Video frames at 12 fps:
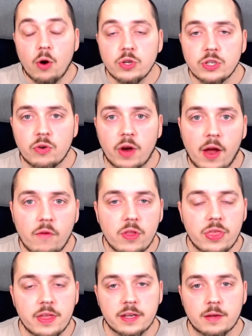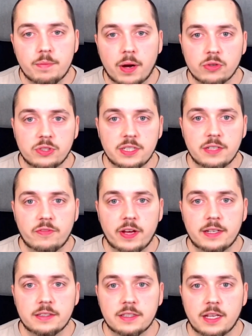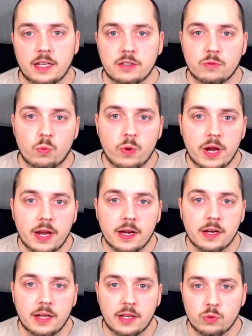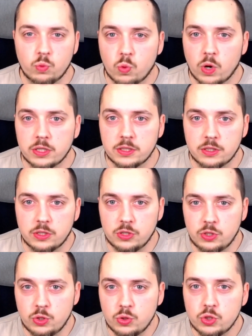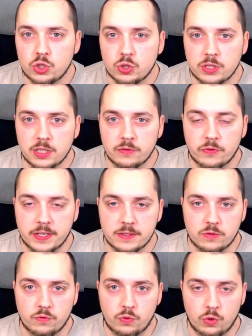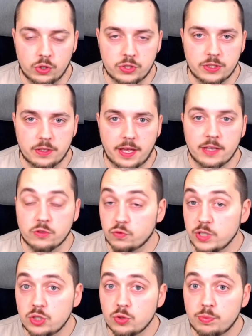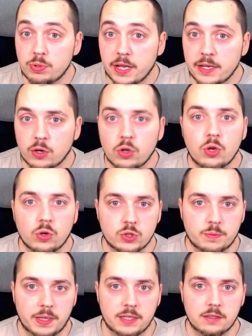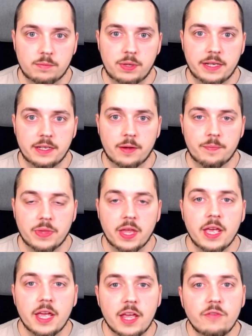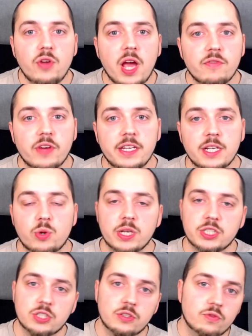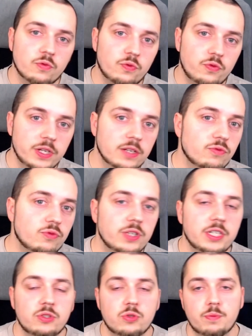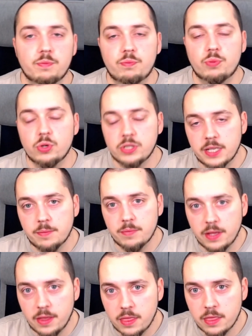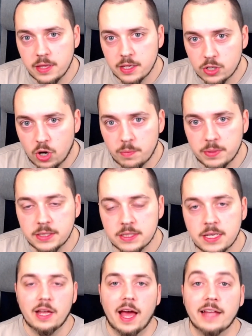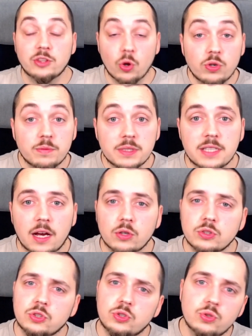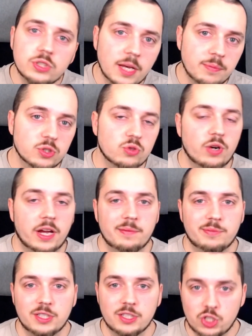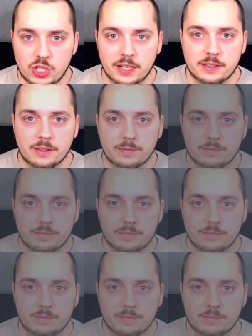you know everything about the event and where and what you should invest first as free-to-play or low-spender player. If you have any questions, feel free to put them in the comments, and don't miss out to subscribe the channel.